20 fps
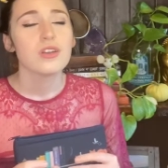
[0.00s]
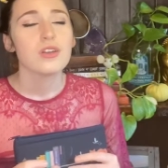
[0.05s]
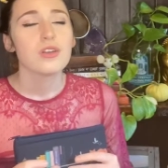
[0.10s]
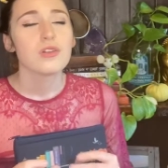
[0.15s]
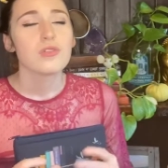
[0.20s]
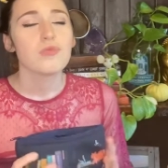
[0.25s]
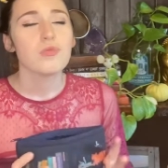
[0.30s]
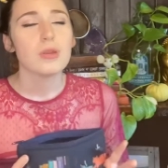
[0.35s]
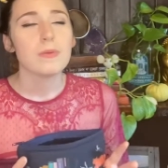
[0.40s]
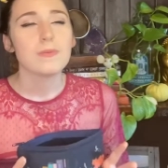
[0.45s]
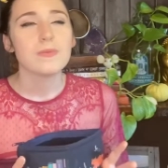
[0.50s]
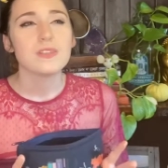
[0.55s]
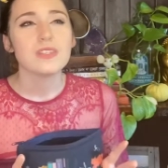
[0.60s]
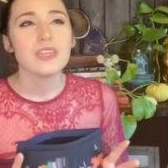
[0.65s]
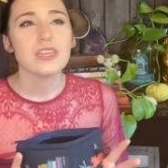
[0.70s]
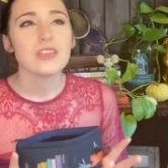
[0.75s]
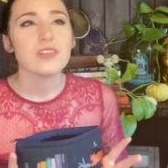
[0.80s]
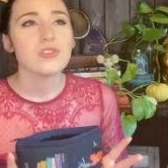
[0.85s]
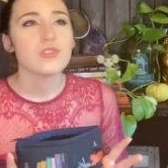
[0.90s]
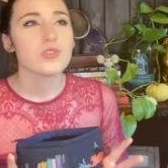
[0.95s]
ripped
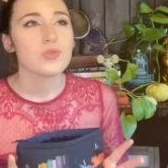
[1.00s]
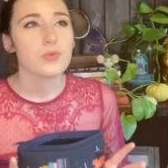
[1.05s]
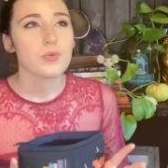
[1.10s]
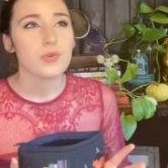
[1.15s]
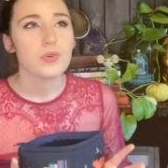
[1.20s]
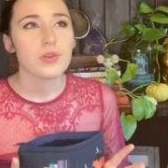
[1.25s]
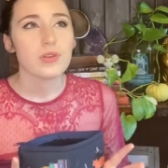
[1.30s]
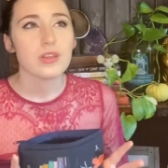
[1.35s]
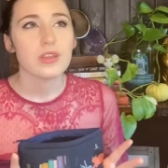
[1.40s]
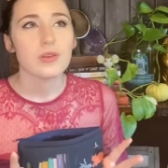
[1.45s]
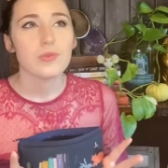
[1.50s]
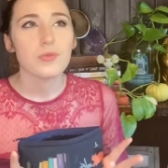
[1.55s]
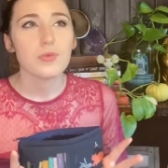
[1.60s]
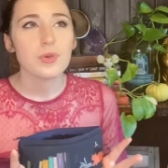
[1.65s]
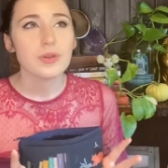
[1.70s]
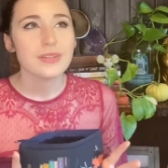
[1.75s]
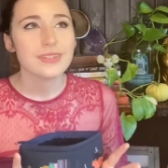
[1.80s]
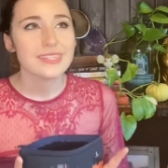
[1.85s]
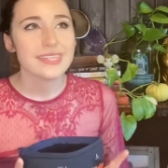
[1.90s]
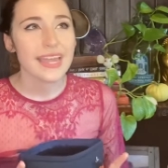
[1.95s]
and torn and
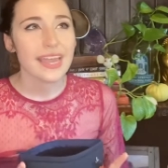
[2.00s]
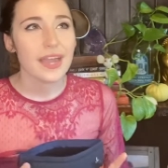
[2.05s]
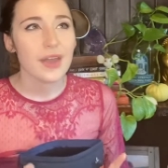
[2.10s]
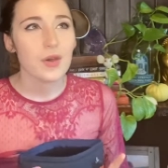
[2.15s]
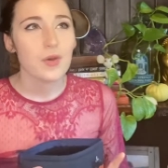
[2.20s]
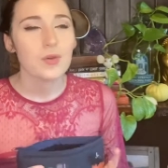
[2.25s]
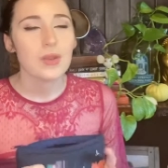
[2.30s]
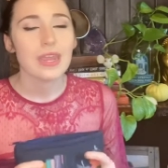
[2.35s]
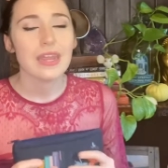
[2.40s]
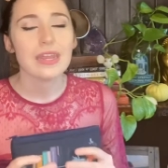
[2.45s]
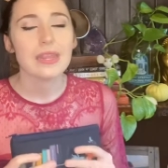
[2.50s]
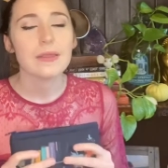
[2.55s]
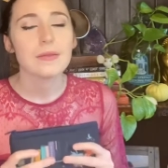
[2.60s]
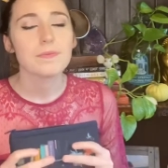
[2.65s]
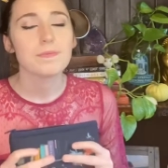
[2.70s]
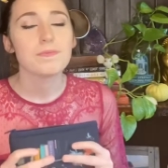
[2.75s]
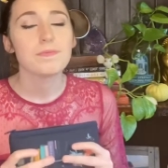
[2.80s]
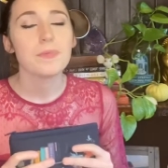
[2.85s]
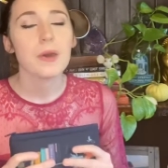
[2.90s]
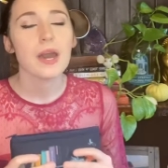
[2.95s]
worn down, and it
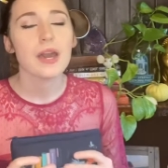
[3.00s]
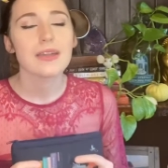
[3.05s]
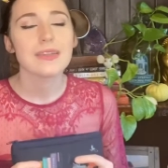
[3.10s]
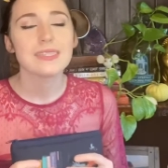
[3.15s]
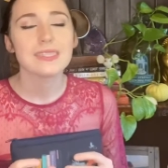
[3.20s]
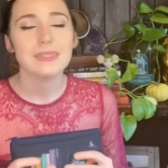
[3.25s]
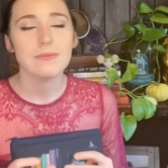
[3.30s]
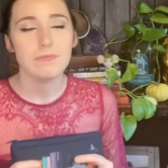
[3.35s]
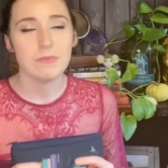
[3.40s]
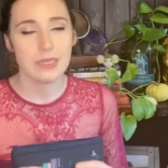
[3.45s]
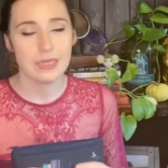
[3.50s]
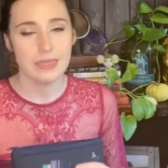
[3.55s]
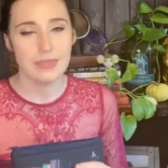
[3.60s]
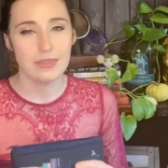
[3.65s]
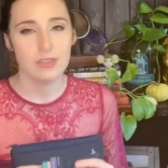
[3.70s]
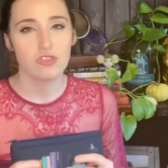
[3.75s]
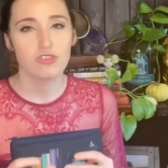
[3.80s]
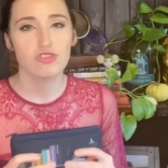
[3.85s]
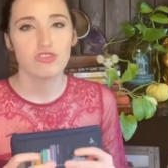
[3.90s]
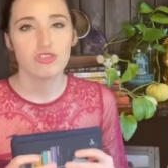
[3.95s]
bugs me
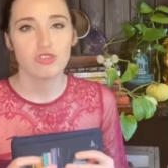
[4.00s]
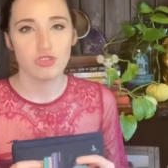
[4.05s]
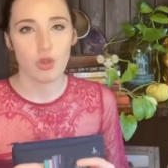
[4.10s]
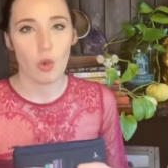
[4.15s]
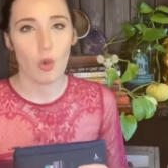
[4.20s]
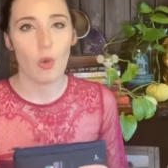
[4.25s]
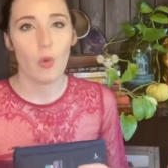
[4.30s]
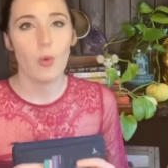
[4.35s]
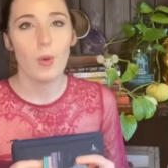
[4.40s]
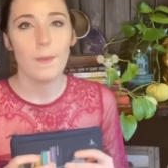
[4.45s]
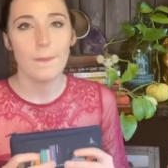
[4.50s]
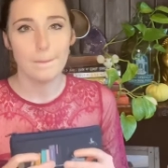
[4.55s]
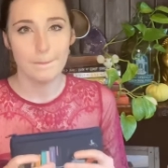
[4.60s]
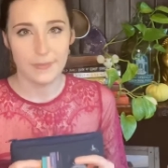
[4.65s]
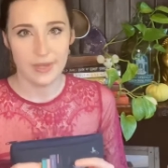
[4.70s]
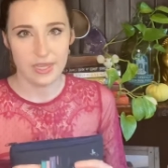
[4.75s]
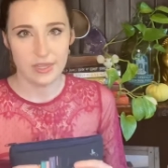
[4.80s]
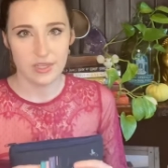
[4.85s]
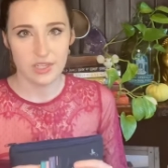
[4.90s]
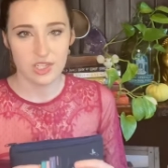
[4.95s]
so
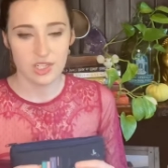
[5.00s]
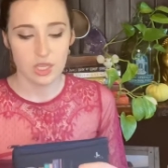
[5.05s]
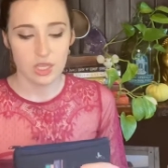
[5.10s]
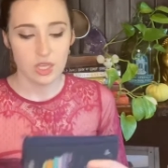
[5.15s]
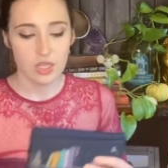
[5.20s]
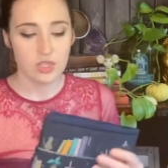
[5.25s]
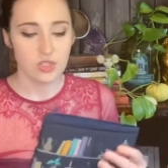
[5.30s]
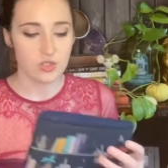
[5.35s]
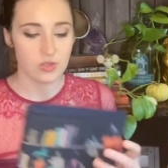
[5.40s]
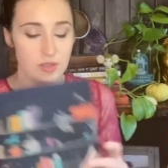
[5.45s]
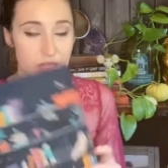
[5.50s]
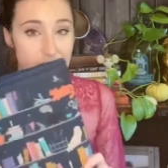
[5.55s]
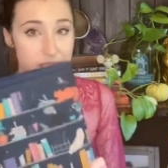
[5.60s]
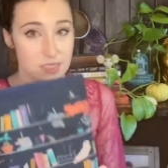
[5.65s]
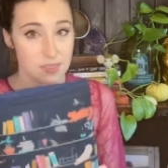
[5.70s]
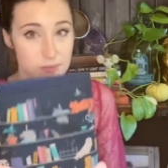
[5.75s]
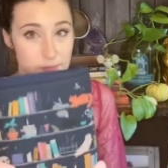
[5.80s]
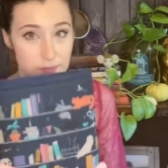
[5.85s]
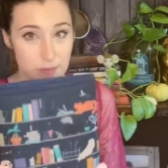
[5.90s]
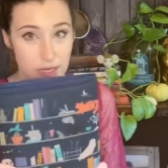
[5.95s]
much. So that's
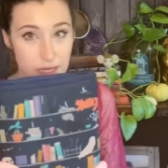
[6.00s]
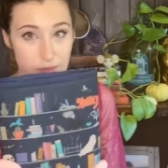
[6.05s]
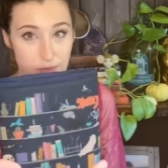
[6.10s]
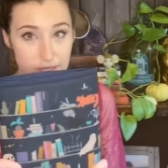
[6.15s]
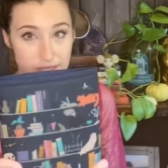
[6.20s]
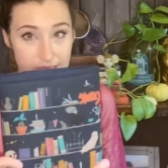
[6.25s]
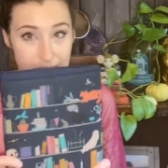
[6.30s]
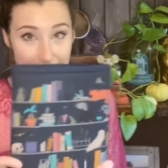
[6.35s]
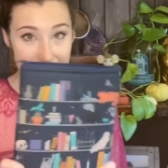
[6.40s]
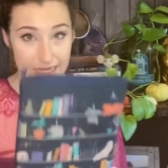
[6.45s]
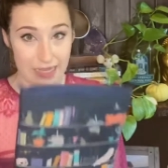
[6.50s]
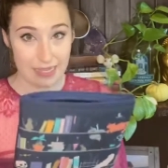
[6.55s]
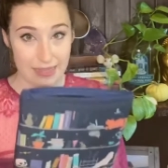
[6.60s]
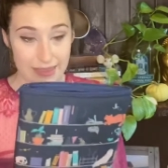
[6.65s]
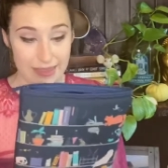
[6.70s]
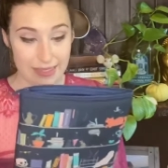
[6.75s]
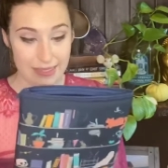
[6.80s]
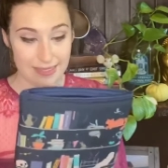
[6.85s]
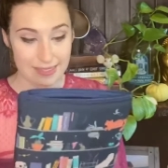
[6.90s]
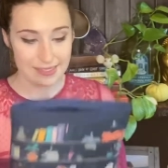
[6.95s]
the main reason I got
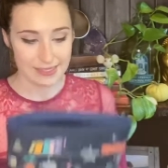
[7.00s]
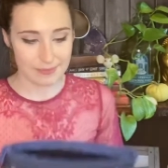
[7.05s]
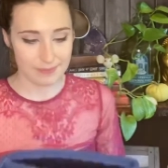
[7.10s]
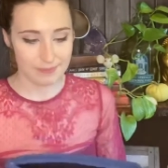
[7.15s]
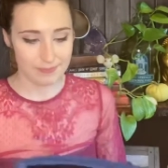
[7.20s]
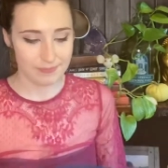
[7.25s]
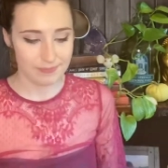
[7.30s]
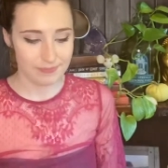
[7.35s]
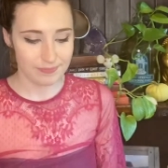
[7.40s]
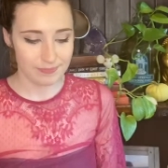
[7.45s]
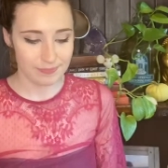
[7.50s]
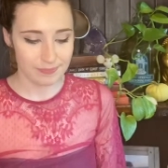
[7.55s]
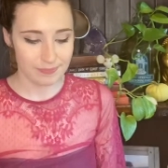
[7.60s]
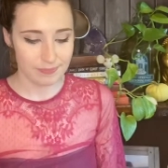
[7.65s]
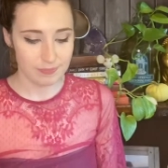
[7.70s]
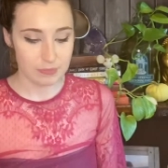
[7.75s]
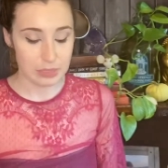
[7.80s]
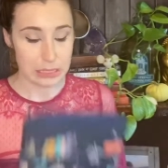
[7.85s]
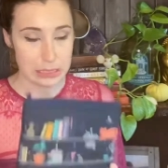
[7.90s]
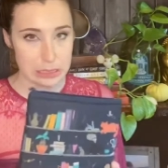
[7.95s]
these.
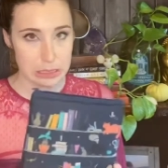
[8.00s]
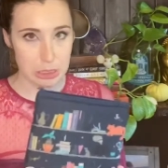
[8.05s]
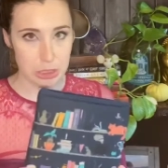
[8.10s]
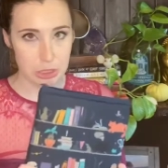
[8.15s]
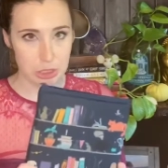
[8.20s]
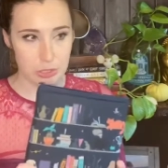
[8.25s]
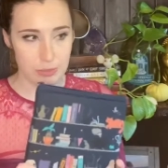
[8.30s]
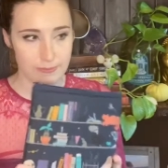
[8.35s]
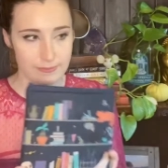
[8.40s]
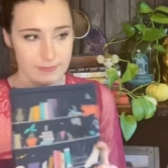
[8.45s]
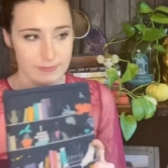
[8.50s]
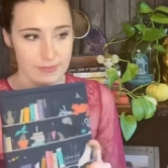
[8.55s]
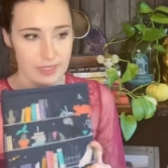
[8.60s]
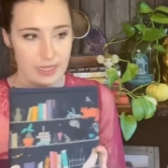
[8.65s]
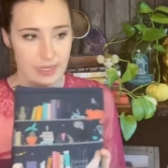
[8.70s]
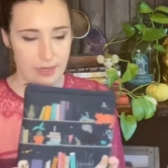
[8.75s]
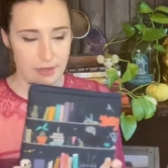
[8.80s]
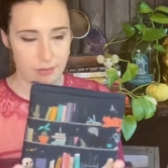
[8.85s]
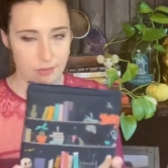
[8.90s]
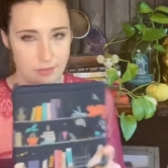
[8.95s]
Plus they're cute,
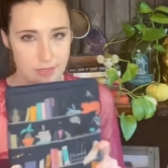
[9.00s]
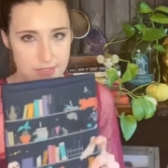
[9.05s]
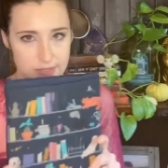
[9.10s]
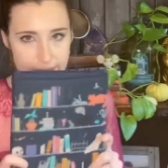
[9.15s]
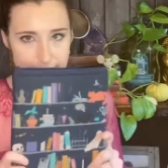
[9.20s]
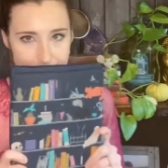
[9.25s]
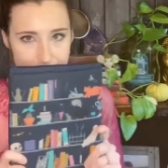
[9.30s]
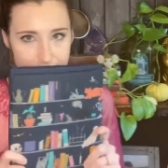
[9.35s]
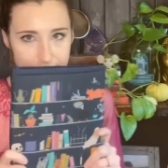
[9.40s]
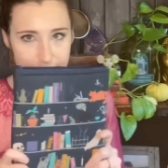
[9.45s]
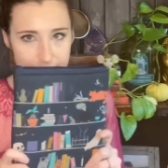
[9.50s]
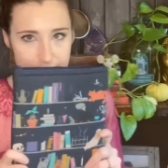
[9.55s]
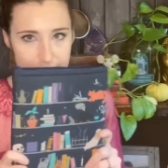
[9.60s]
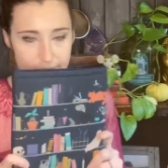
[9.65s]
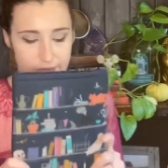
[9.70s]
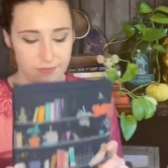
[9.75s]
and who doesn't like cute stuff?